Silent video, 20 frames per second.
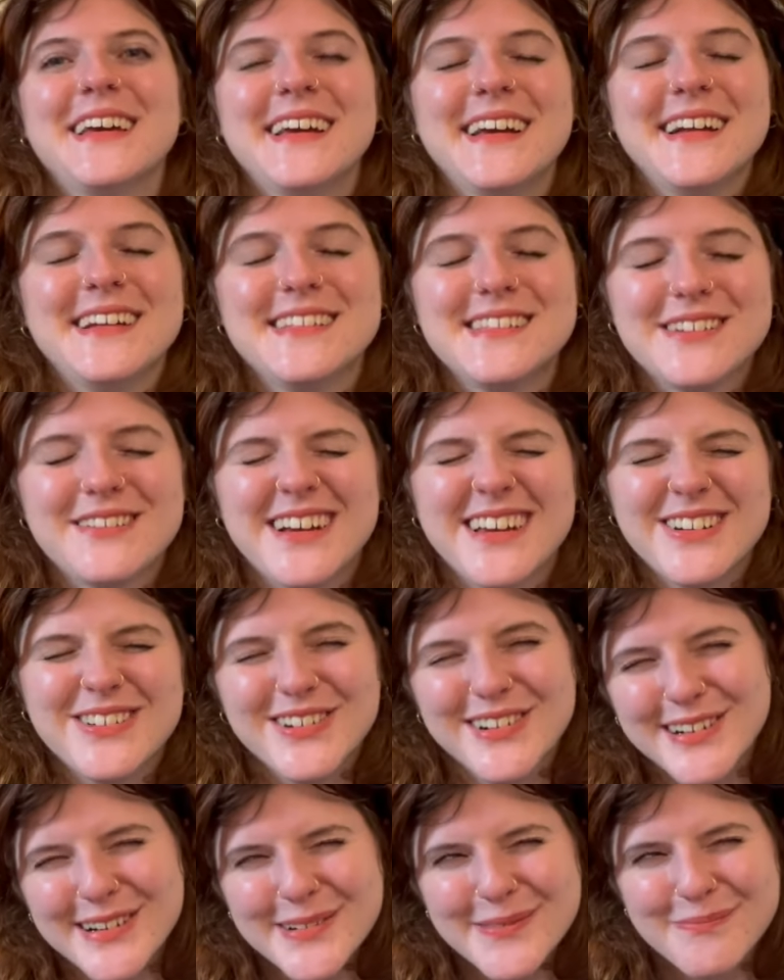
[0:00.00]
And so I
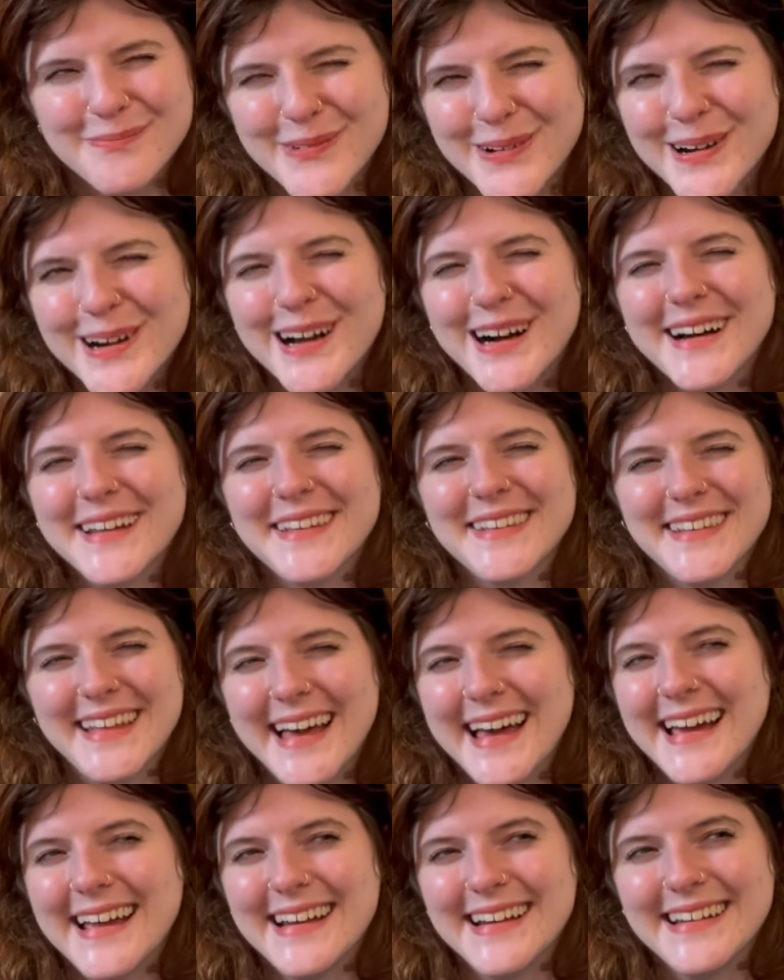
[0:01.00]
ordered more
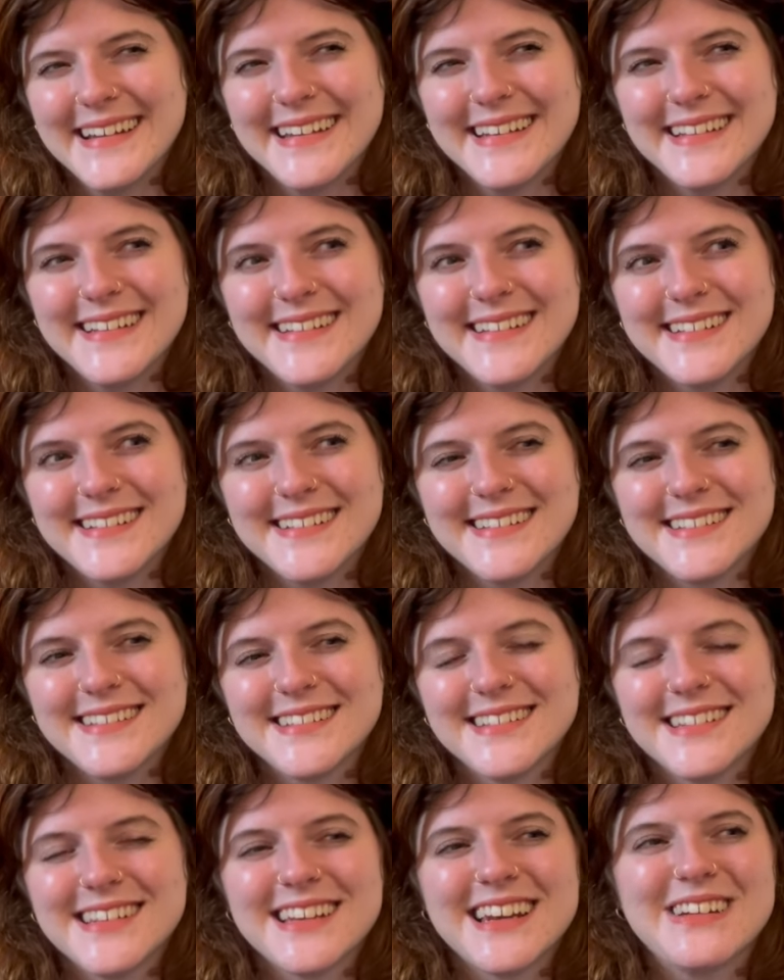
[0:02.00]
online
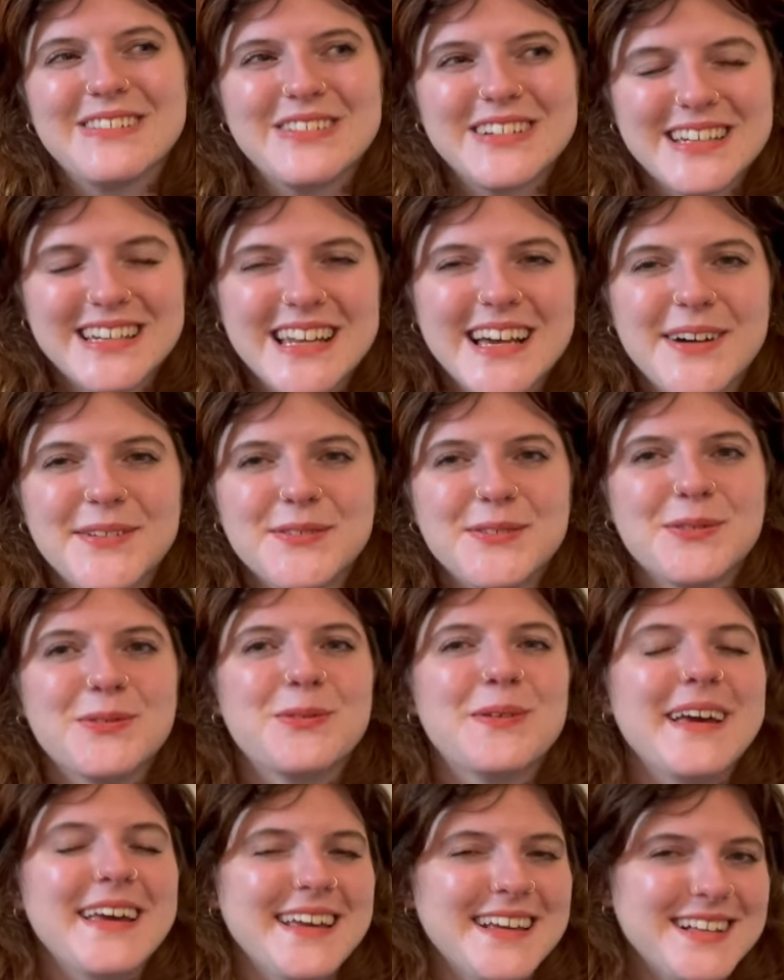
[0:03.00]
so that I wouldn't have to
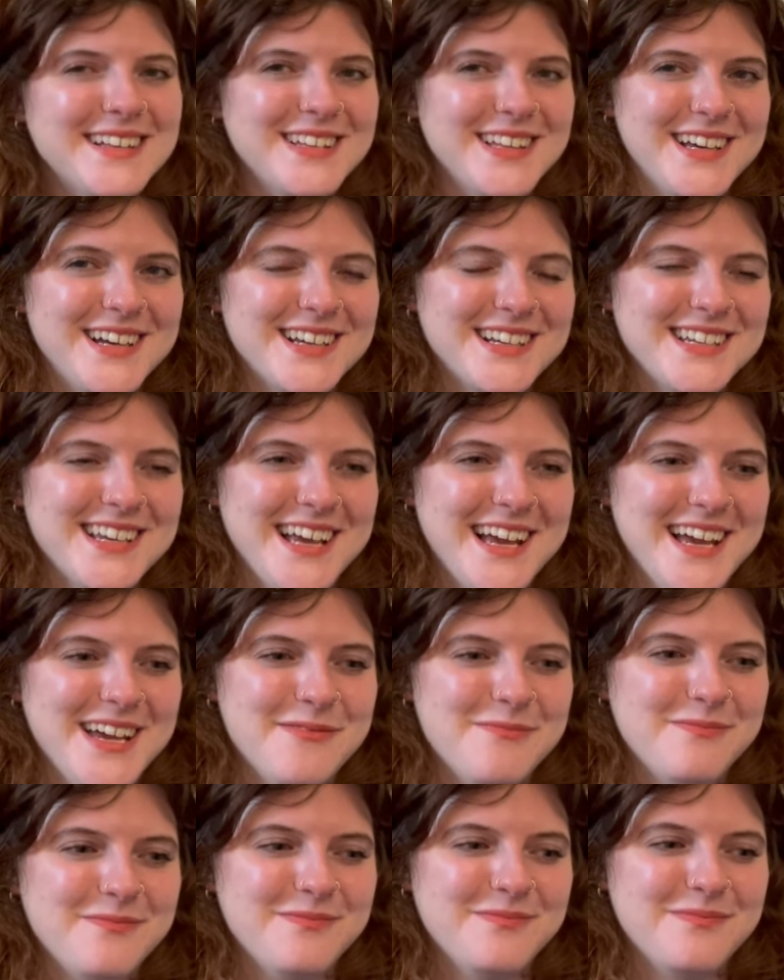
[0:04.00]
wait a long
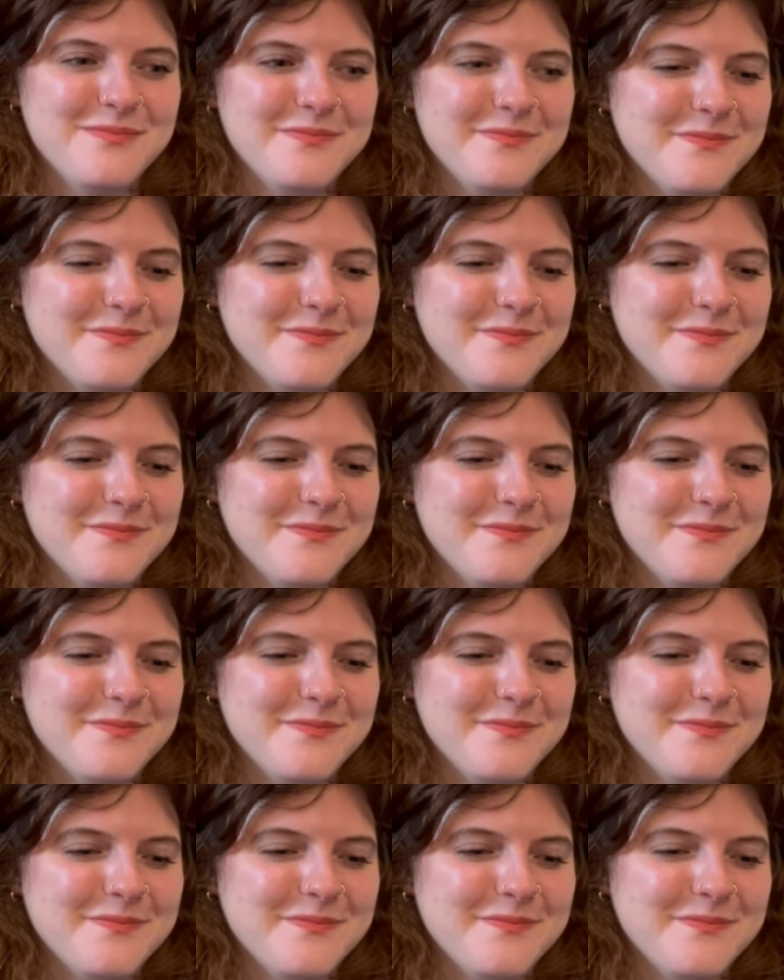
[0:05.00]
time.